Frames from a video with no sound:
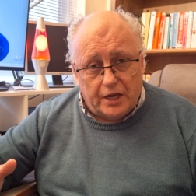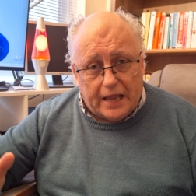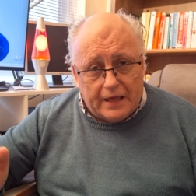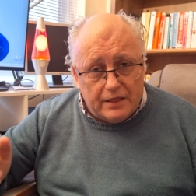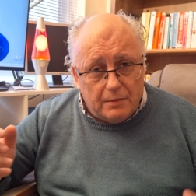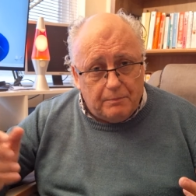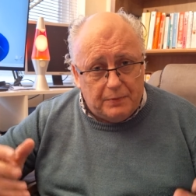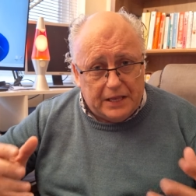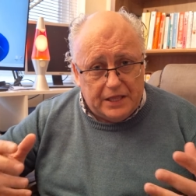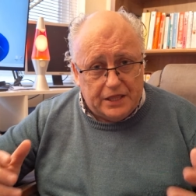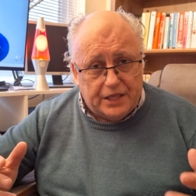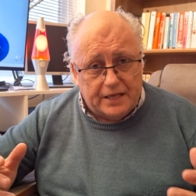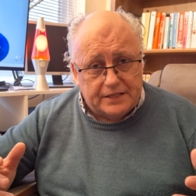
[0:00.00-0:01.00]
get the big
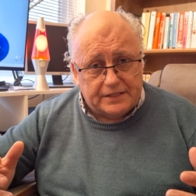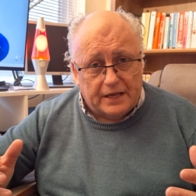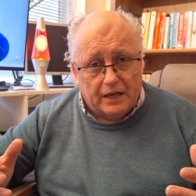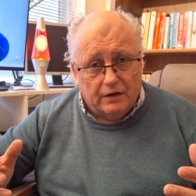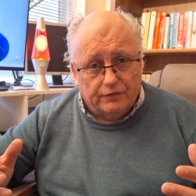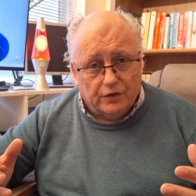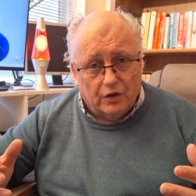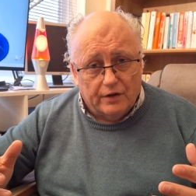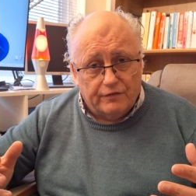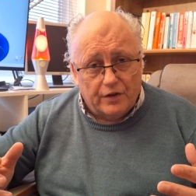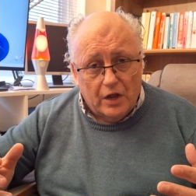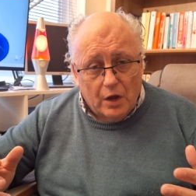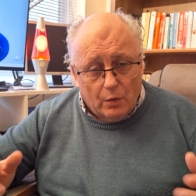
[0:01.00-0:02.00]
things out of life.